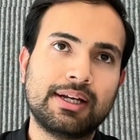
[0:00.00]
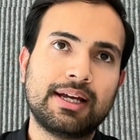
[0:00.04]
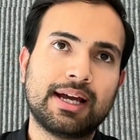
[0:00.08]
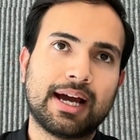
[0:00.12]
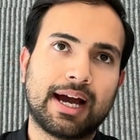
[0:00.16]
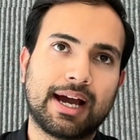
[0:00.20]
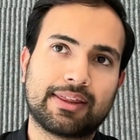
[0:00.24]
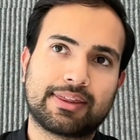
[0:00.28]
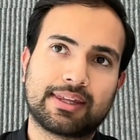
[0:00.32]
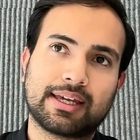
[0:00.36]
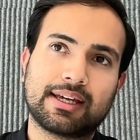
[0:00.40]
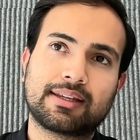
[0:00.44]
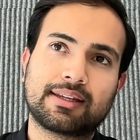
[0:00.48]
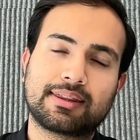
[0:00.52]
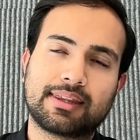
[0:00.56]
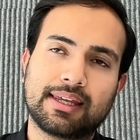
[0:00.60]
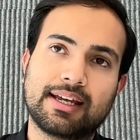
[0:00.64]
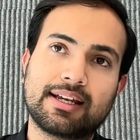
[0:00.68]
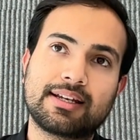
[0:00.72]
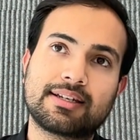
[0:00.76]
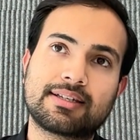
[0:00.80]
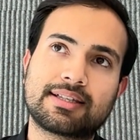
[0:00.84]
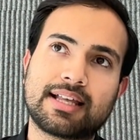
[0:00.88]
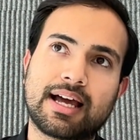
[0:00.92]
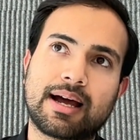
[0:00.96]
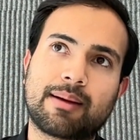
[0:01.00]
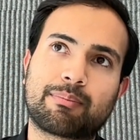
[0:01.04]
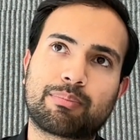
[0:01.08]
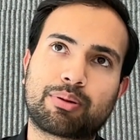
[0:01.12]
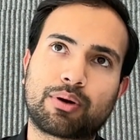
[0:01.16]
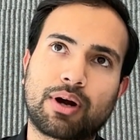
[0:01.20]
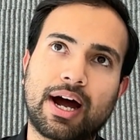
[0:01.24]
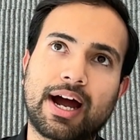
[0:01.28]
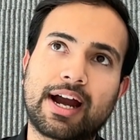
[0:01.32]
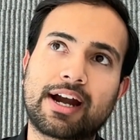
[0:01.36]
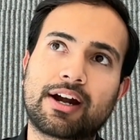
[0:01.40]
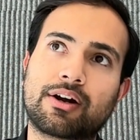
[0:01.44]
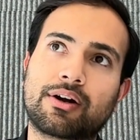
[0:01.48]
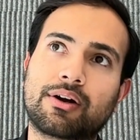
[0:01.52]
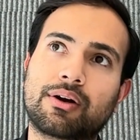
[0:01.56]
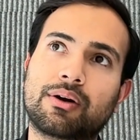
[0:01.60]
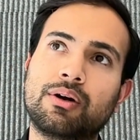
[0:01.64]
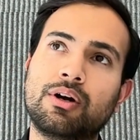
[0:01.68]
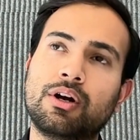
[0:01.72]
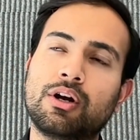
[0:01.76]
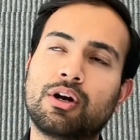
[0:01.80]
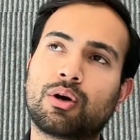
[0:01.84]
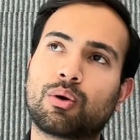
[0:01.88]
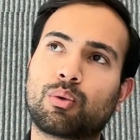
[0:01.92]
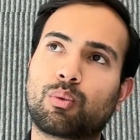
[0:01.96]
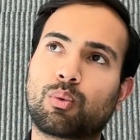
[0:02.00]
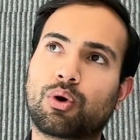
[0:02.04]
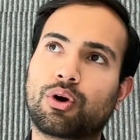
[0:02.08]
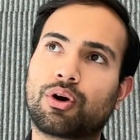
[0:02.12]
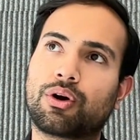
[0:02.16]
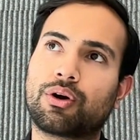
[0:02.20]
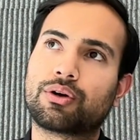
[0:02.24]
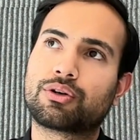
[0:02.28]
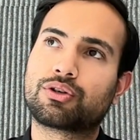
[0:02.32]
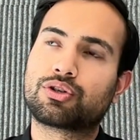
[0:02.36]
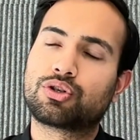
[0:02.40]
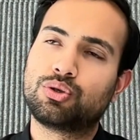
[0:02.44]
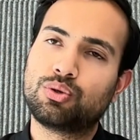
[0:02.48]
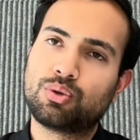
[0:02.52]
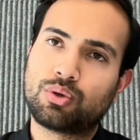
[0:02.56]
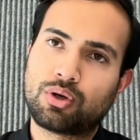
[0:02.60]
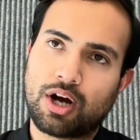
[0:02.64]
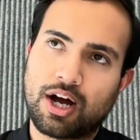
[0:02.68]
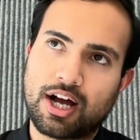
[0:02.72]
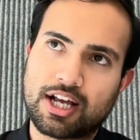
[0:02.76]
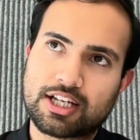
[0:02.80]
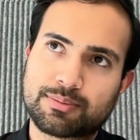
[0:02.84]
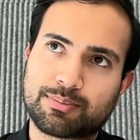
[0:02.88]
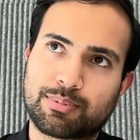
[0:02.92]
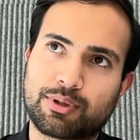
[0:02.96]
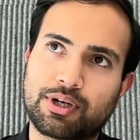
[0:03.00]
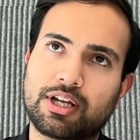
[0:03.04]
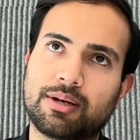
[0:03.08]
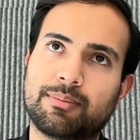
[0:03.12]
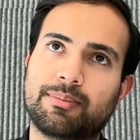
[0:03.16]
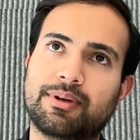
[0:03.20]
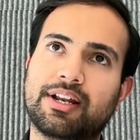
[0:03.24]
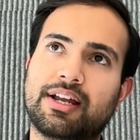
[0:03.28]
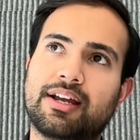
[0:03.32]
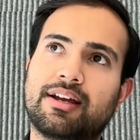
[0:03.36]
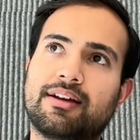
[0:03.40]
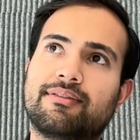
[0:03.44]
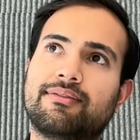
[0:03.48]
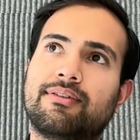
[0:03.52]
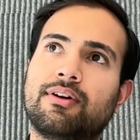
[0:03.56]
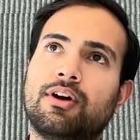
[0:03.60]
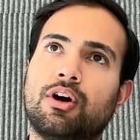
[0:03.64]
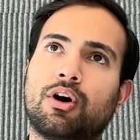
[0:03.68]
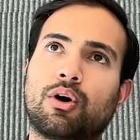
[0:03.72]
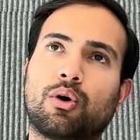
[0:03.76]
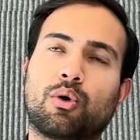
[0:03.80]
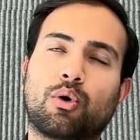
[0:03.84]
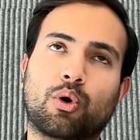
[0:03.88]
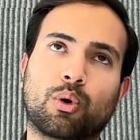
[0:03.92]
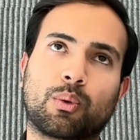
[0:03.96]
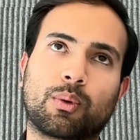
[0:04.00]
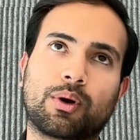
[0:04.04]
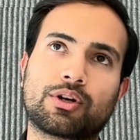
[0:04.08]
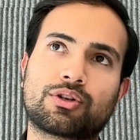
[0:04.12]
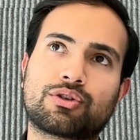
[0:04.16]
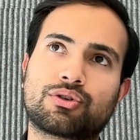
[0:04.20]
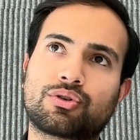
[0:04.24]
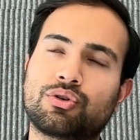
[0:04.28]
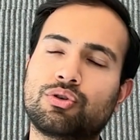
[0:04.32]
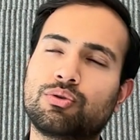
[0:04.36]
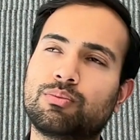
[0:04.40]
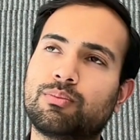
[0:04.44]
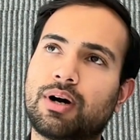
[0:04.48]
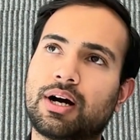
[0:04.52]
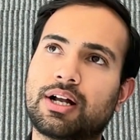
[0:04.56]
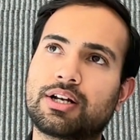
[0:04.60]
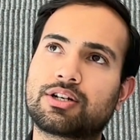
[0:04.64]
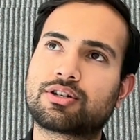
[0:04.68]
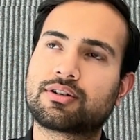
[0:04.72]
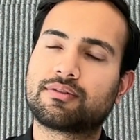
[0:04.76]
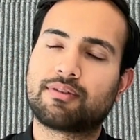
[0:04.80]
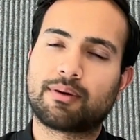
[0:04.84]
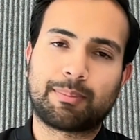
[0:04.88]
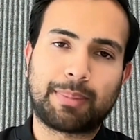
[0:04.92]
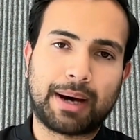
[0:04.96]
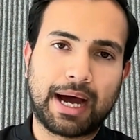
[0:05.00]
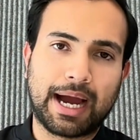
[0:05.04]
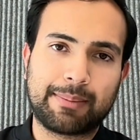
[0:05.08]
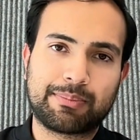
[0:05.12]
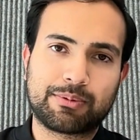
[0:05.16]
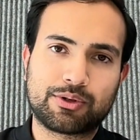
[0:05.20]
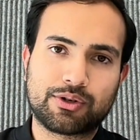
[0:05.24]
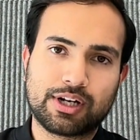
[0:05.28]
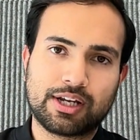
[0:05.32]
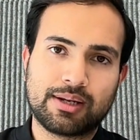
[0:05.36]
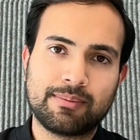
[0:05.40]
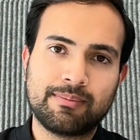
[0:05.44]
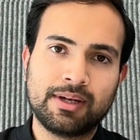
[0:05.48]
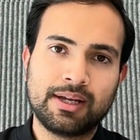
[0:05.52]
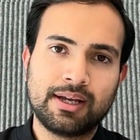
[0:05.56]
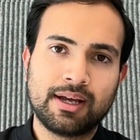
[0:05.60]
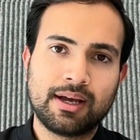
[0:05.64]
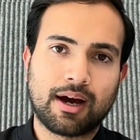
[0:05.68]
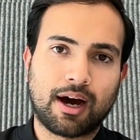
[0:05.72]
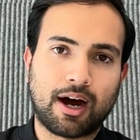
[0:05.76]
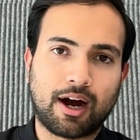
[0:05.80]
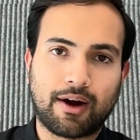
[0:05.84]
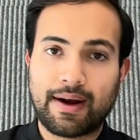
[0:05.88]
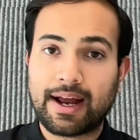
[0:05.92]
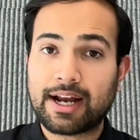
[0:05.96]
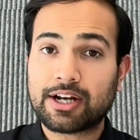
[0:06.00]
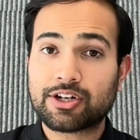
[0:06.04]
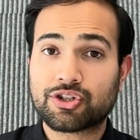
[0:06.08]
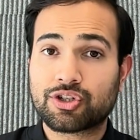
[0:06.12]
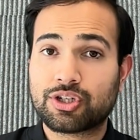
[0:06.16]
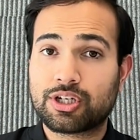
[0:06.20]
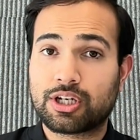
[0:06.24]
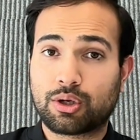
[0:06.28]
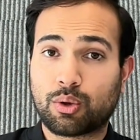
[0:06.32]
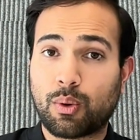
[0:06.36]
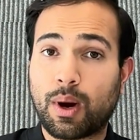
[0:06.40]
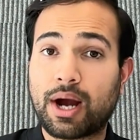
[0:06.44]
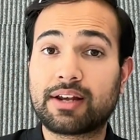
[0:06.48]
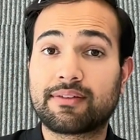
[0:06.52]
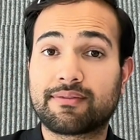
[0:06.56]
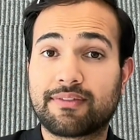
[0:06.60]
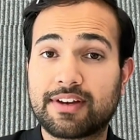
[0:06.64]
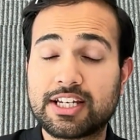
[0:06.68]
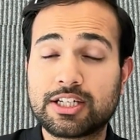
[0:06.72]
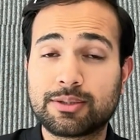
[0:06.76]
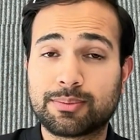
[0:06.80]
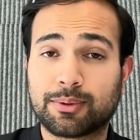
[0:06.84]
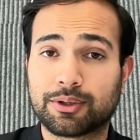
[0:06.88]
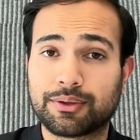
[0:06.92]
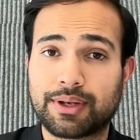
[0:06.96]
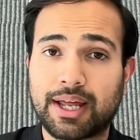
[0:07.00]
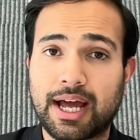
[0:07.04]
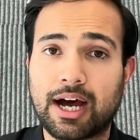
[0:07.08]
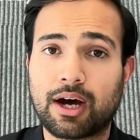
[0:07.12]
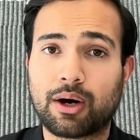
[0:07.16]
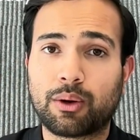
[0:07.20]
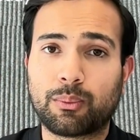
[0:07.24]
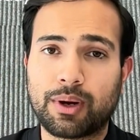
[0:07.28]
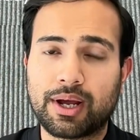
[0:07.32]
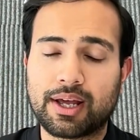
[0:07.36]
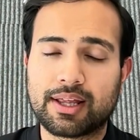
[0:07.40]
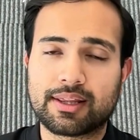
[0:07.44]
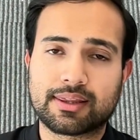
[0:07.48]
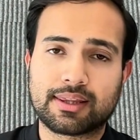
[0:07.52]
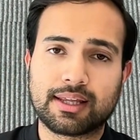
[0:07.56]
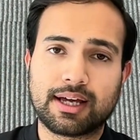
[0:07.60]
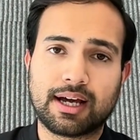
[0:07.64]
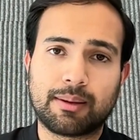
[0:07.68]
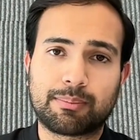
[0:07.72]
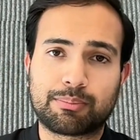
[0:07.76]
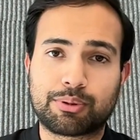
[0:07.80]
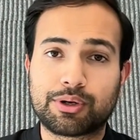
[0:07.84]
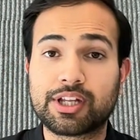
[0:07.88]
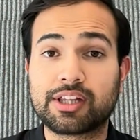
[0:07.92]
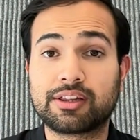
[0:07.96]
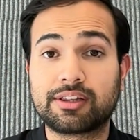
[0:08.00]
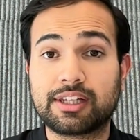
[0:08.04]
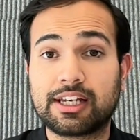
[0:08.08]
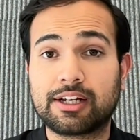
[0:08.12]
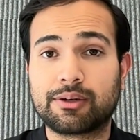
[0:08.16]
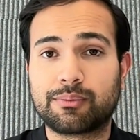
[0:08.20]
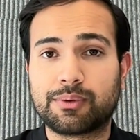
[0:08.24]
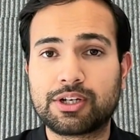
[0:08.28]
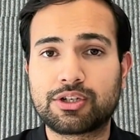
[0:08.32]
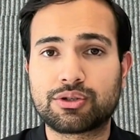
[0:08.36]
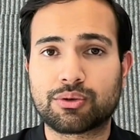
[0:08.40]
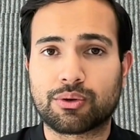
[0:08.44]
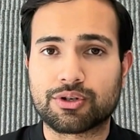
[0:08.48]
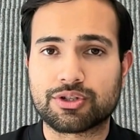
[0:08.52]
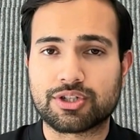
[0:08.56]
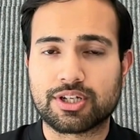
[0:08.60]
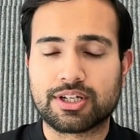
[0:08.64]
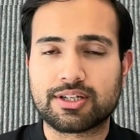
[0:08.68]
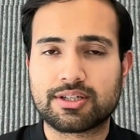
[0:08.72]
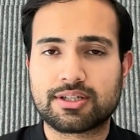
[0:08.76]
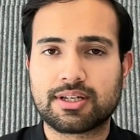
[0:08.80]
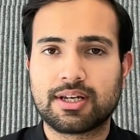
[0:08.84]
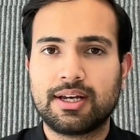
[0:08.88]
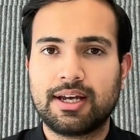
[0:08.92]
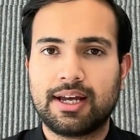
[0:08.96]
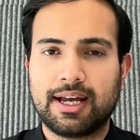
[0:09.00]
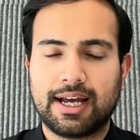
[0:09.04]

I think things that prior were too cost prohibitive or were too much of a pipe dream are actually quite feasible now with uh, pretty lean resources.